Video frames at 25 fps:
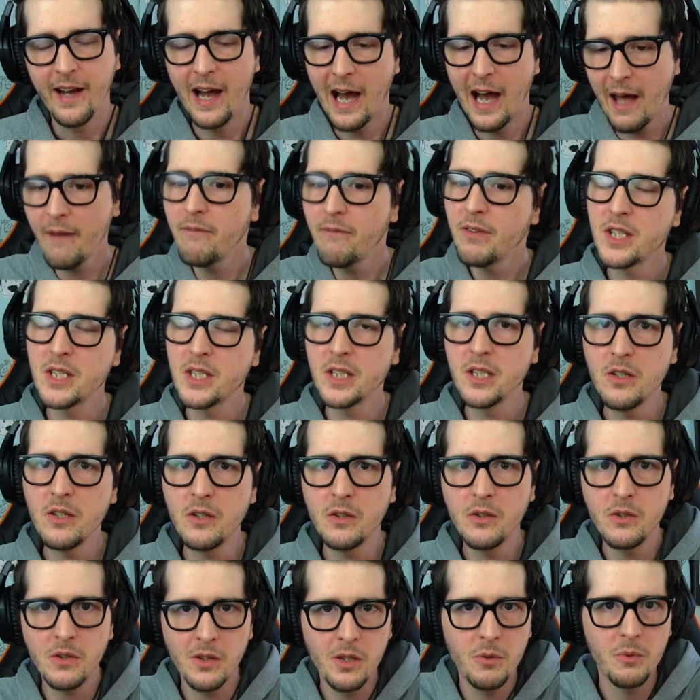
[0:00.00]
obviously
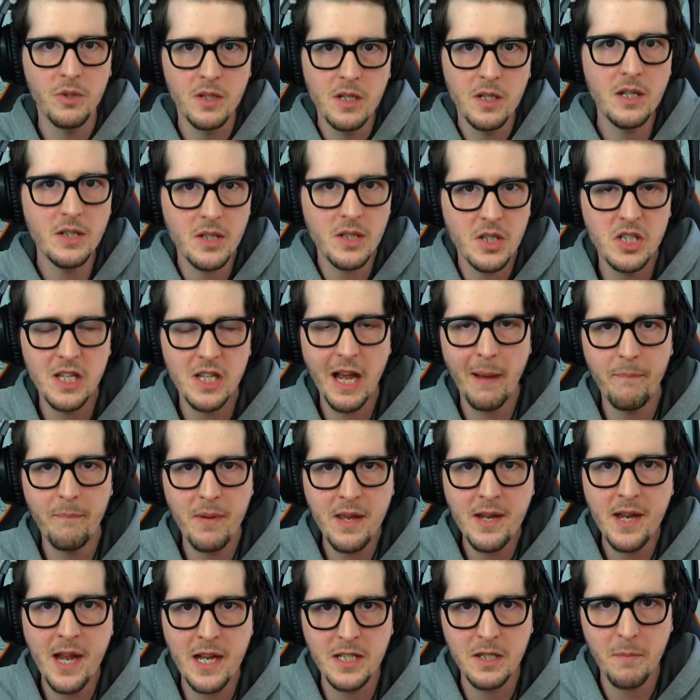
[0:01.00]
you would need to step
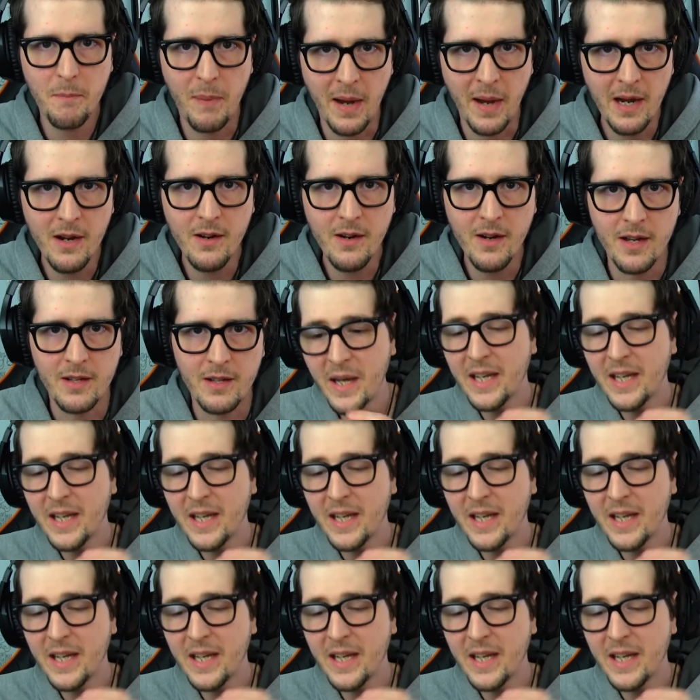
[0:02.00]
in as a parent.